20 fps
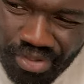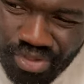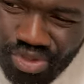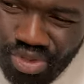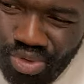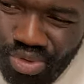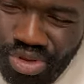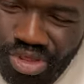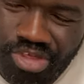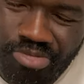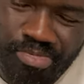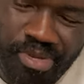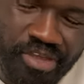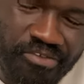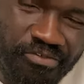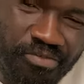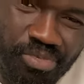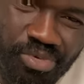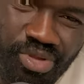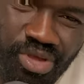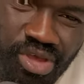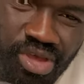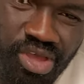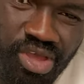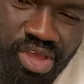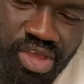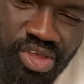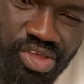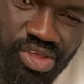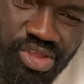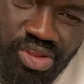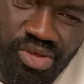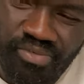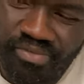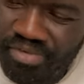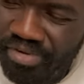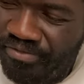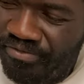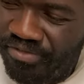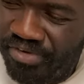as you'd expect from the, you know,
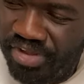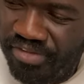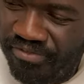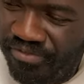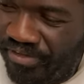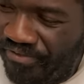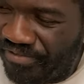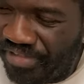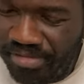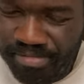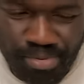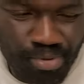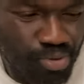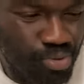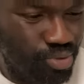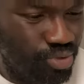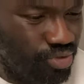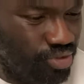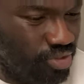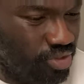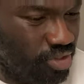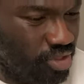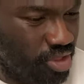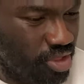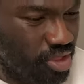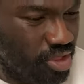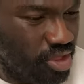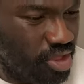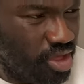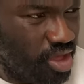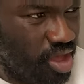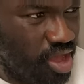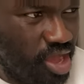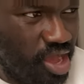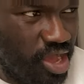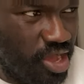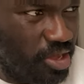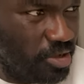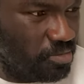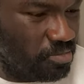from 350 boost.
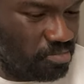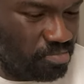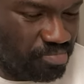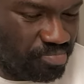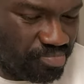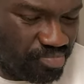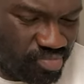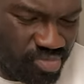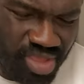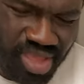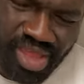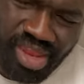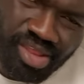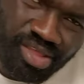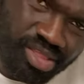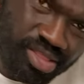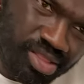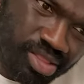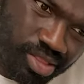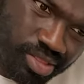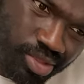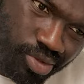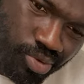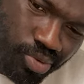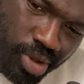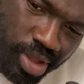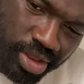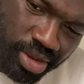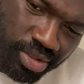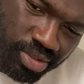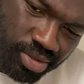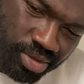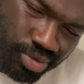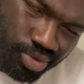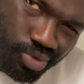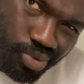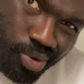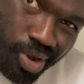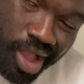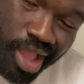Um, yeah, quite
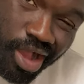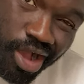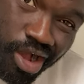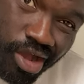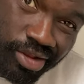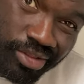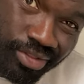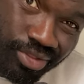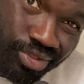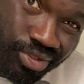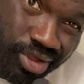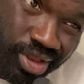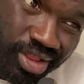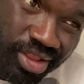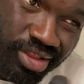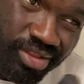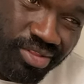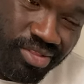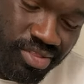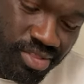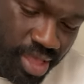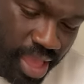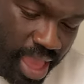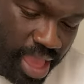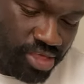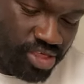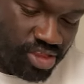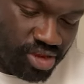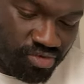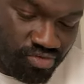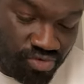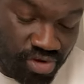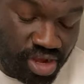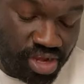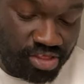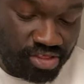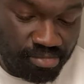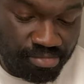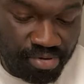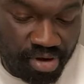quite hard and solid. It's actually
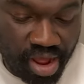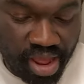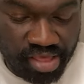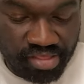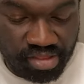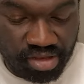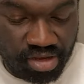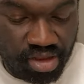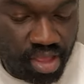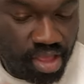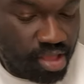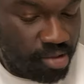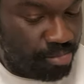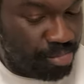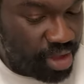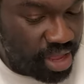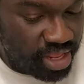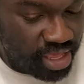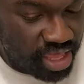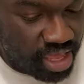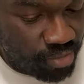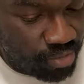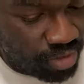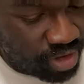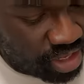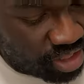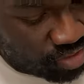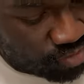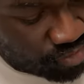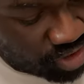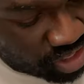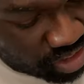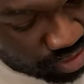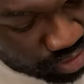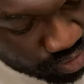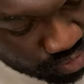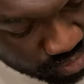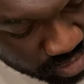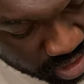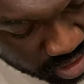really surprising. But again, what they really
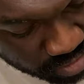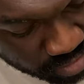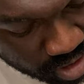do really